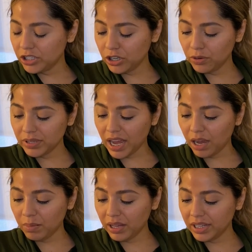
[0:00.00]
2
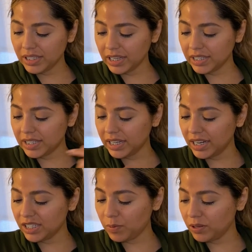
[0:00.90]
tablets and Sin
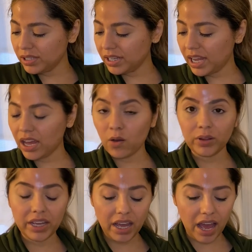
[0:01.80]
is supposed to get
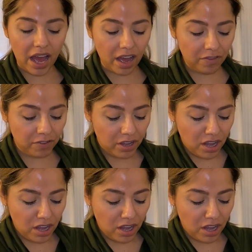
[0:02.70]
only half.